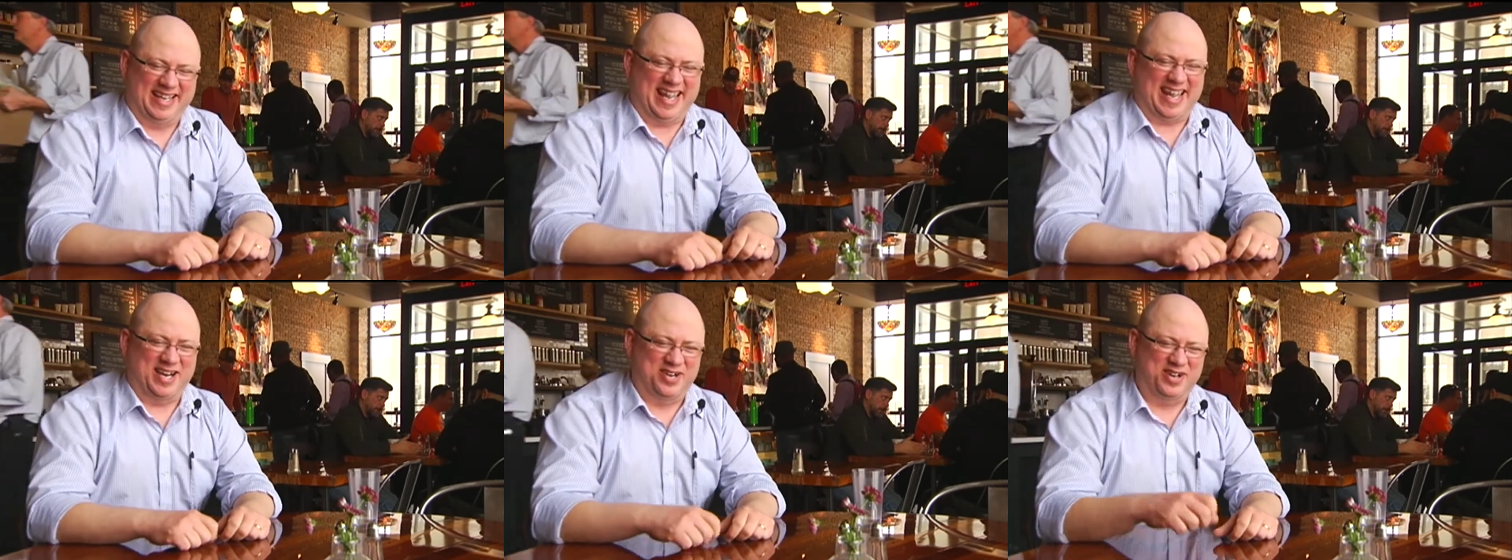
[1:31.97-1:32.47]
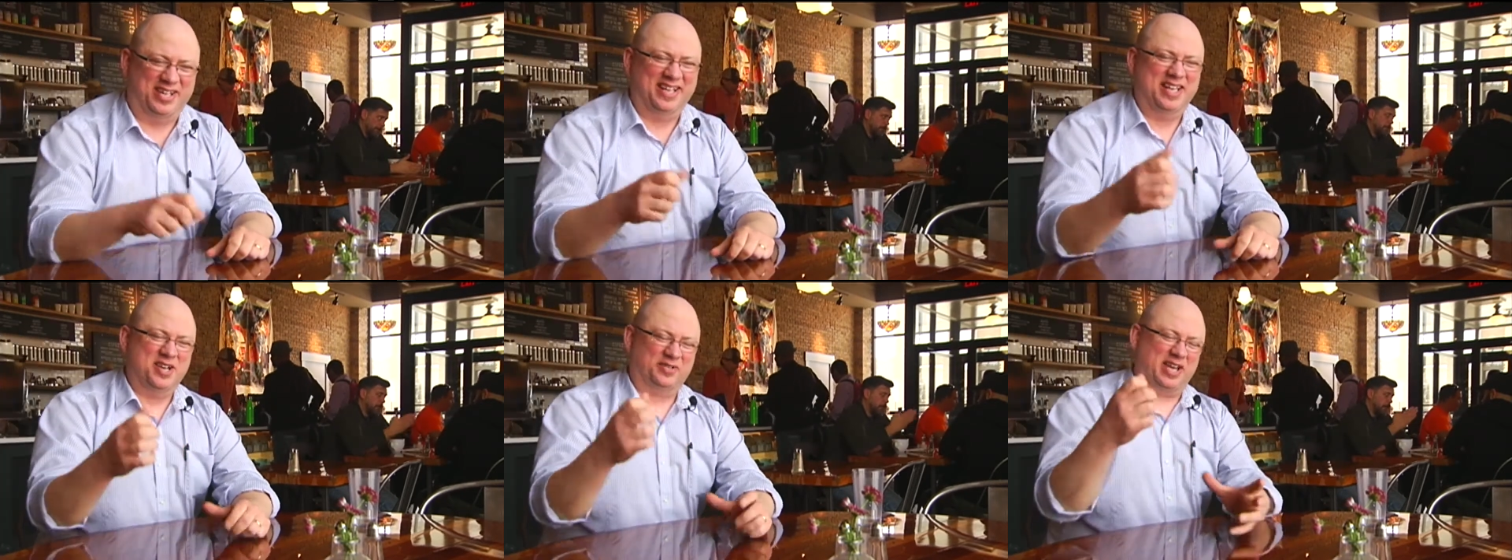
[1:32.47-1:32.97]
And
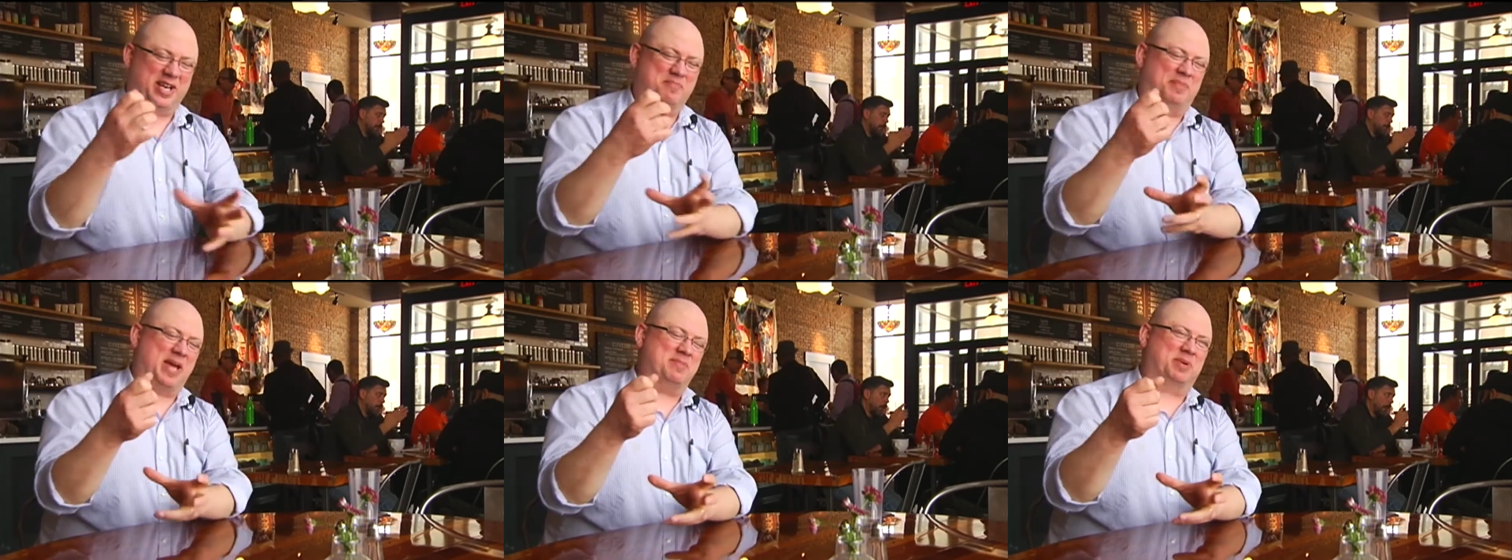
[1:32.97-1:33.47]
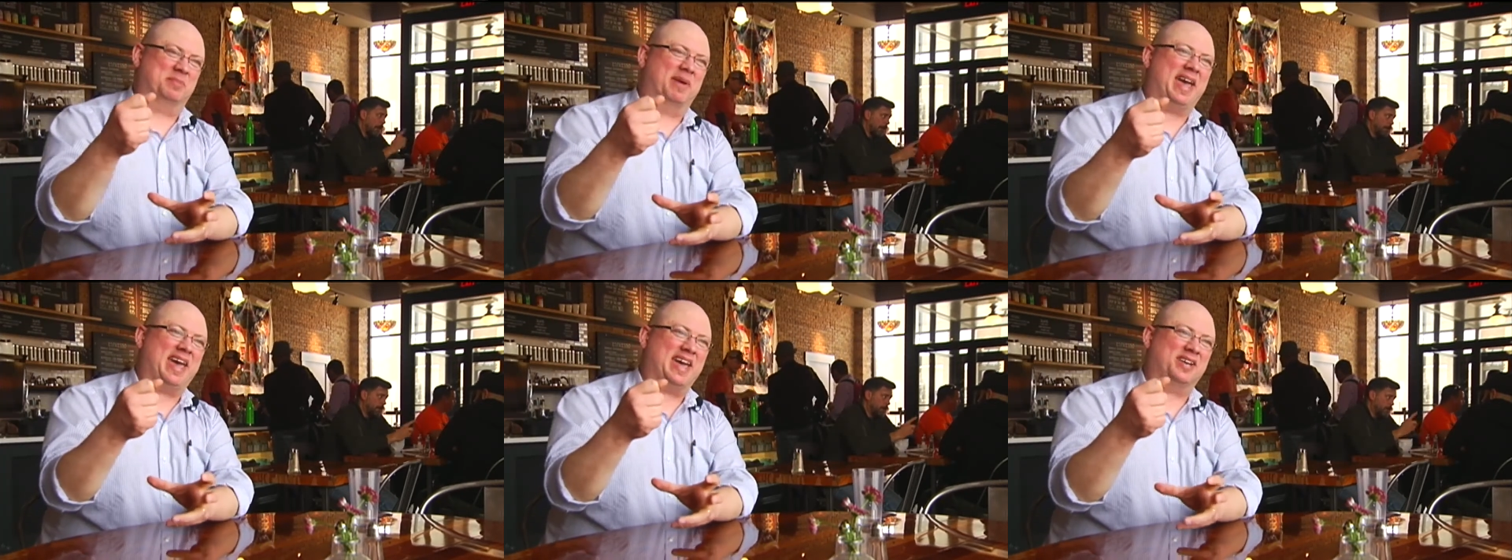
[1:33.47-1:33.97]
we had a paper
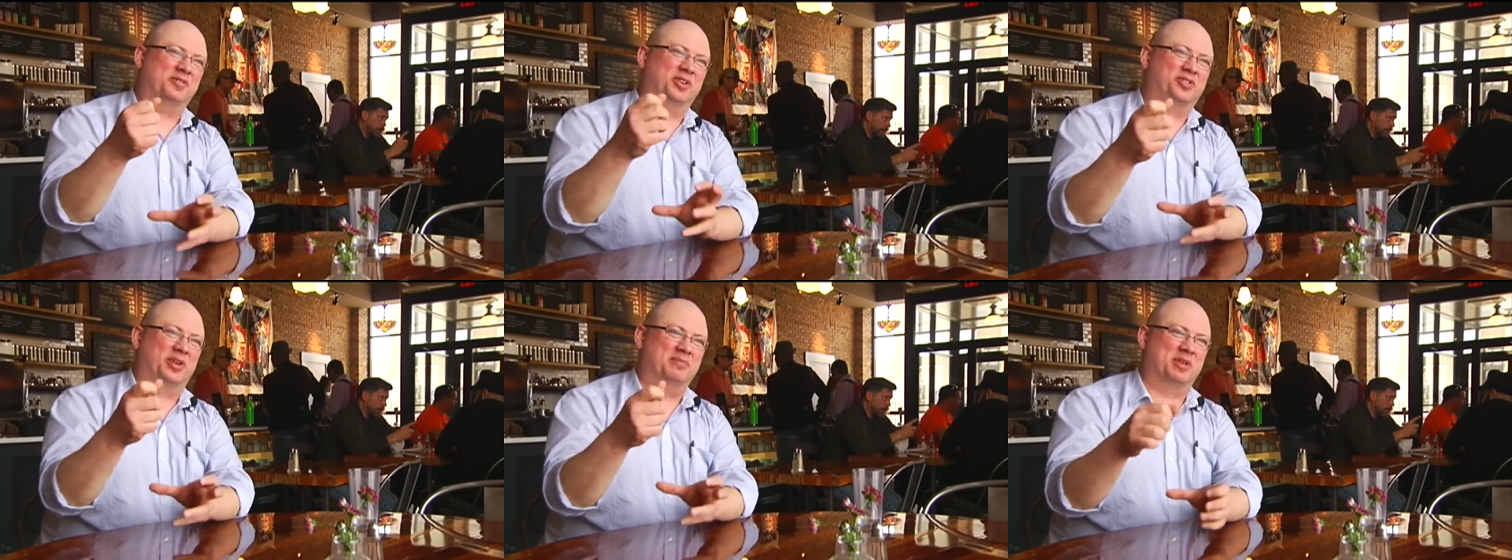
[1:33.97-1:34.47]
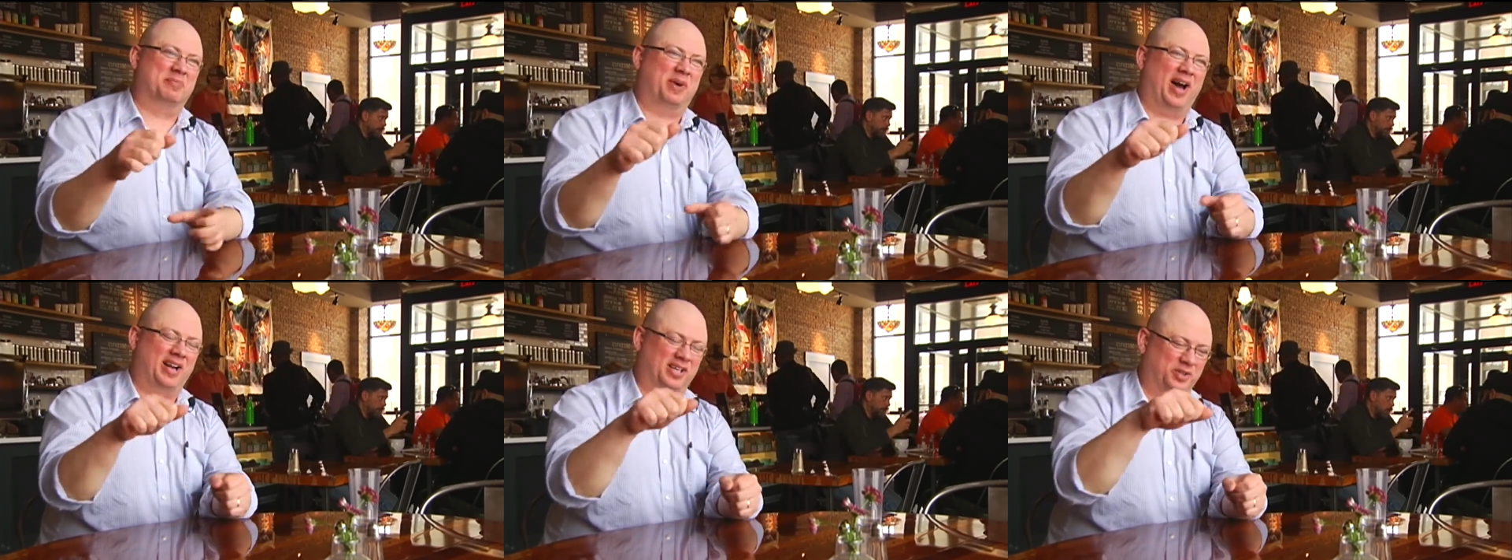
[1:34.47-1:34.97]
bag with some of the
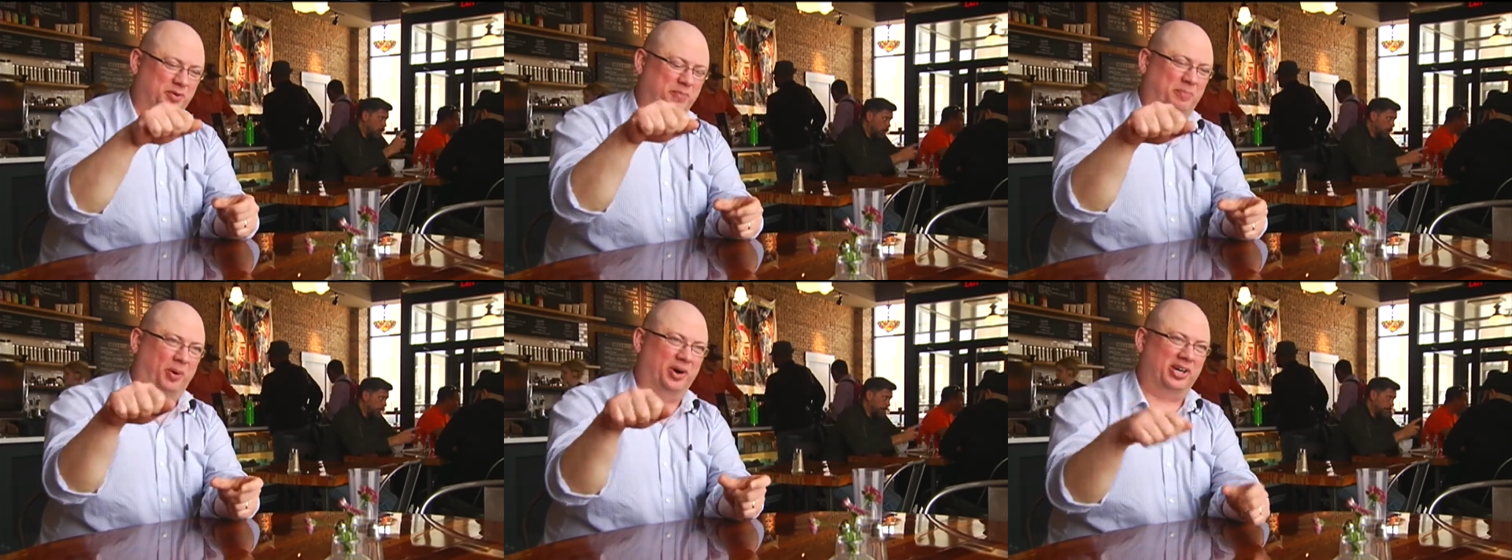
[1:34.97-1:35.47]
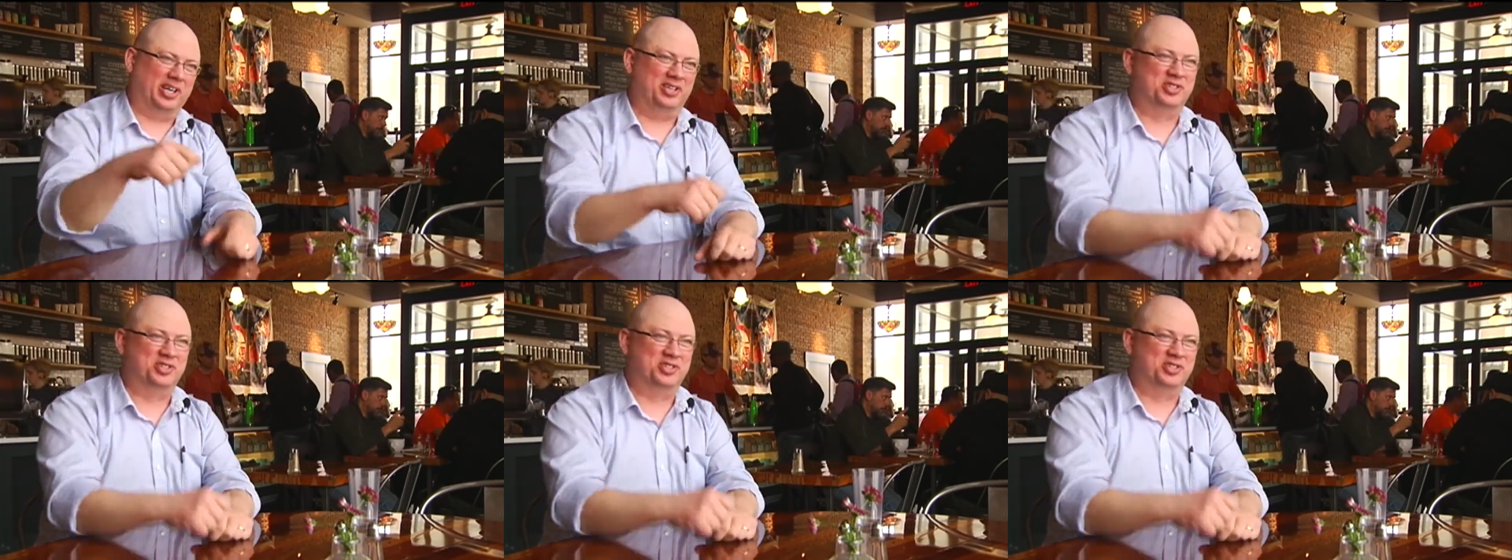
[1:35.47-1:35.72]
product, and we're pouring it in